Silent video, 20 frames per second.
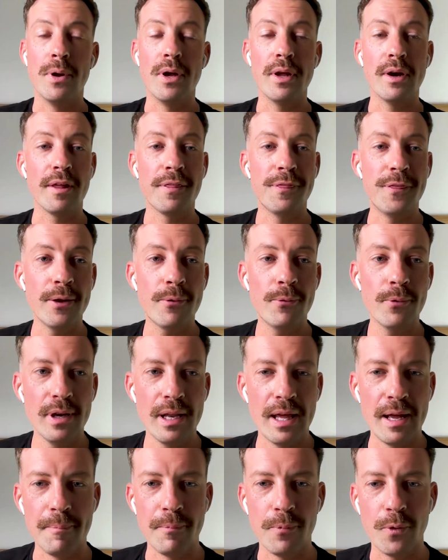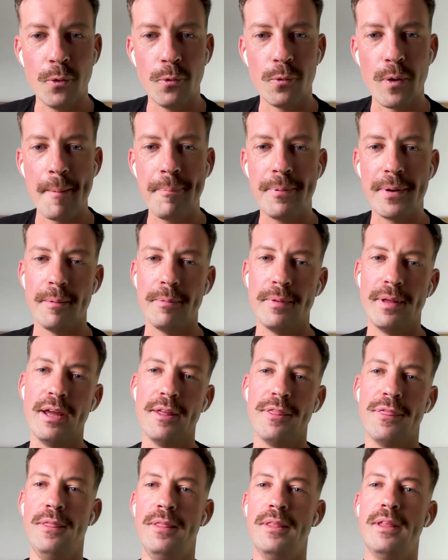But I think we'll um we'll wrap it up yeah.
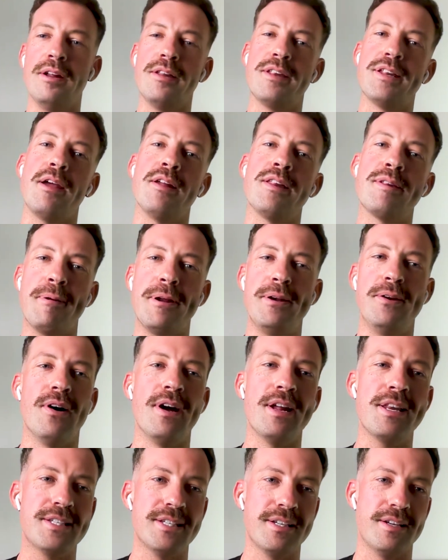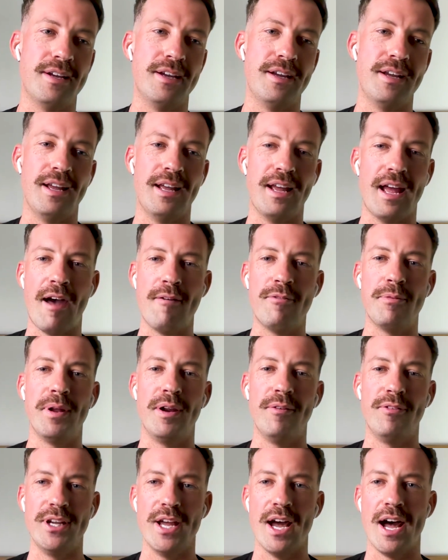there. It's it's been nice to have a
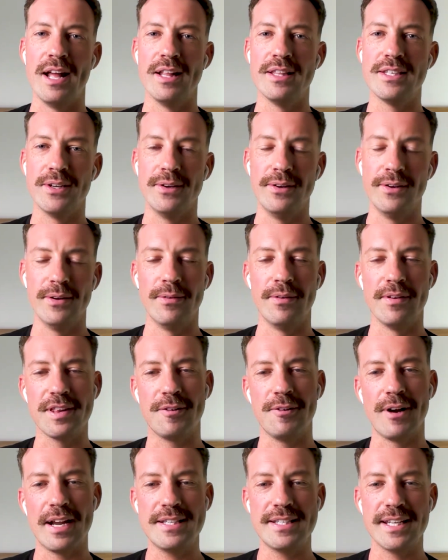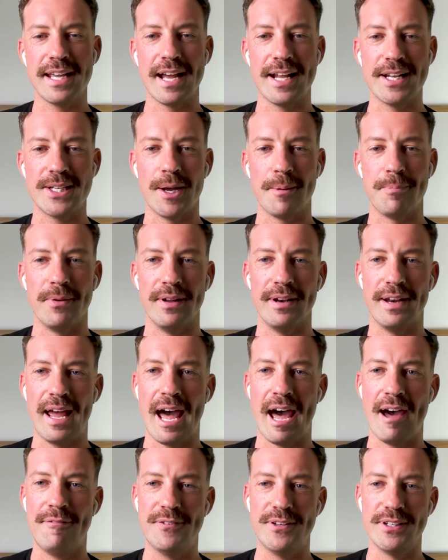bit of a yarn too, and it was great to catch up at
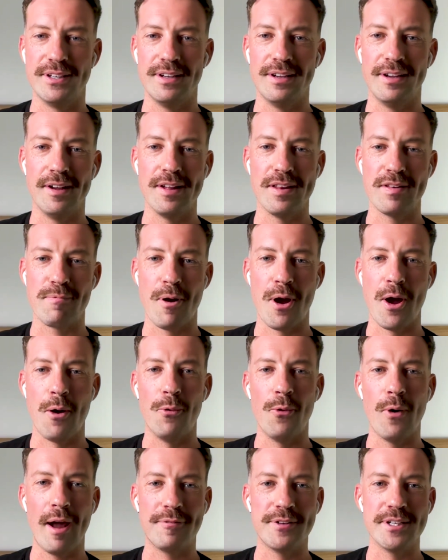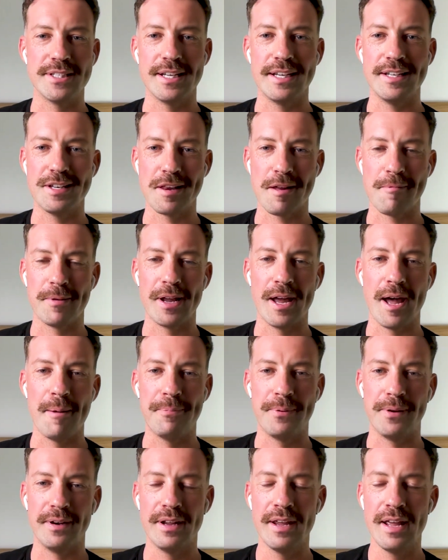after as well. We'll have to teach something
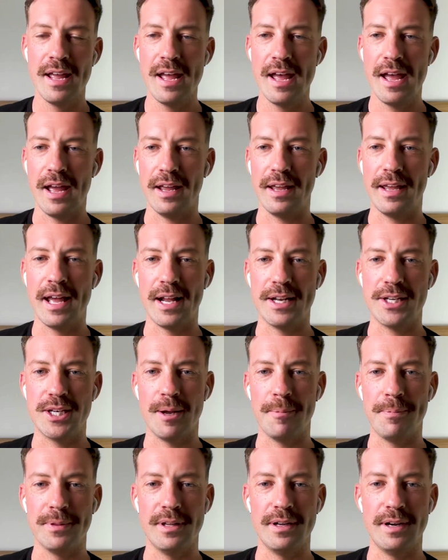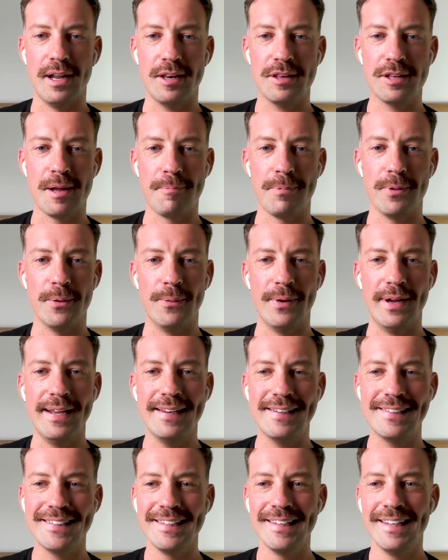up and and catch up it in was. the next couple of
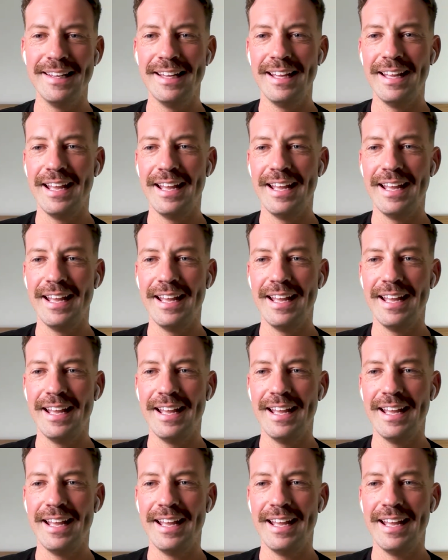weeks.